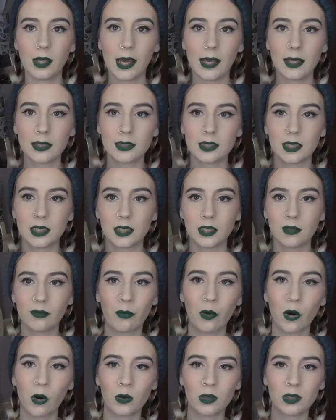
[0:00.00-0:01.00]
next in the
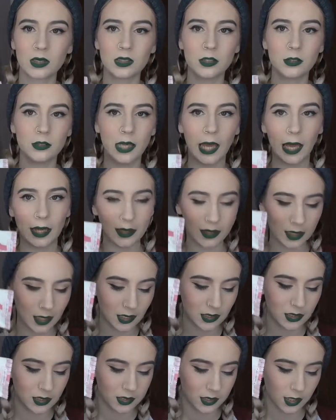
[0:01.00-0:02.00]
box you get
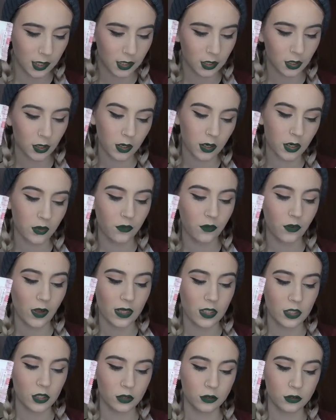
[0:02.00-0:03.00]
this Sakura
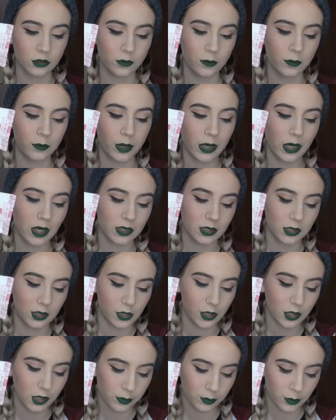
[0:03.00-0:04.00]
Facial Bar
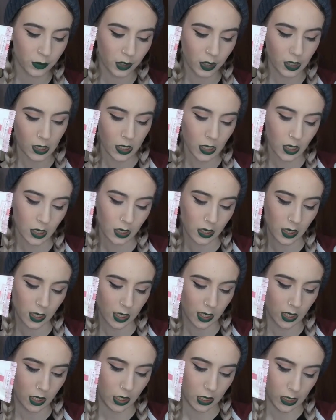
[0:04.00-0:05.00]
Soap.
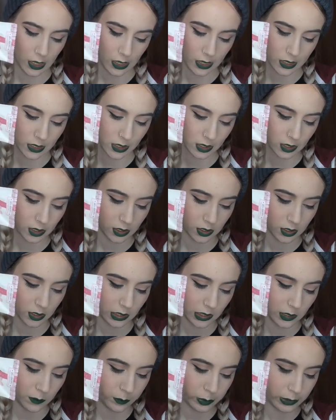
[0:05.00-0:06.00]
And
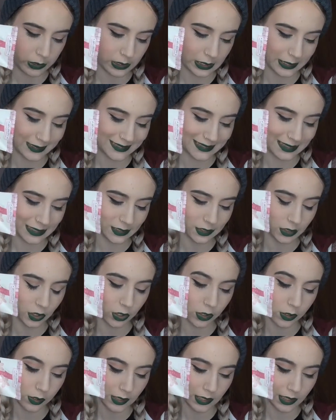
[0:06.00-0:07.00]
in the book it says
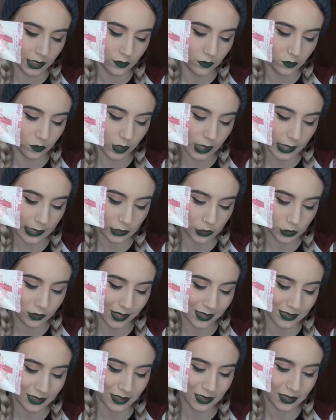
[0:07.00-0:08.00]
sakura leaf
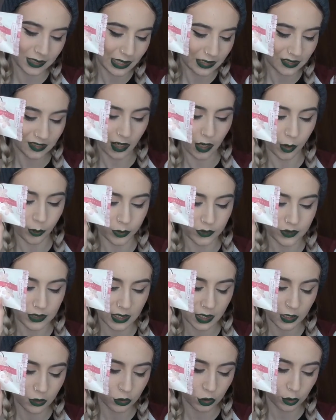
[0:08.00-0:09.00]
extract is said to help with
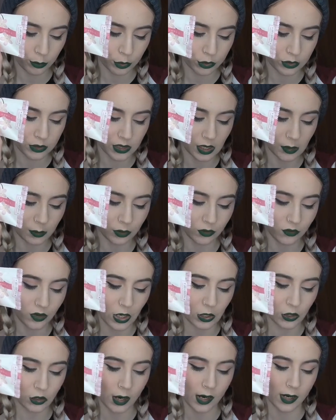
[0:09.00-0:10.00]
skin troubles and
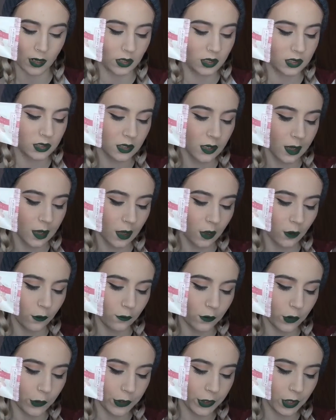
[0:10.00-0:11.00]
prevent dryness.
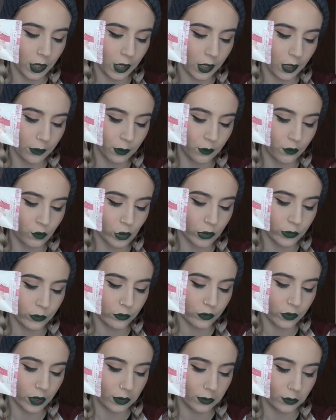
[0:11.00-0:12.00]
Fill your heart with
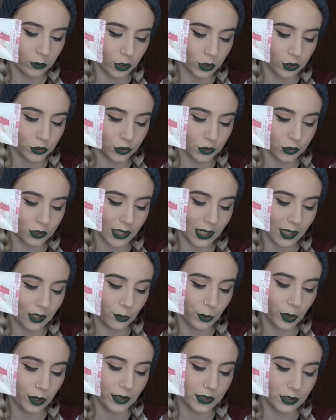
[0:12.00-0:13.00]
warmth and wash your
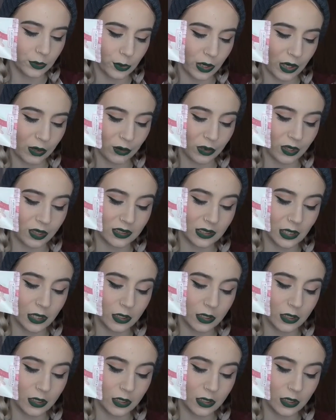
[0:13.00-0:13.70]
daily worries away with this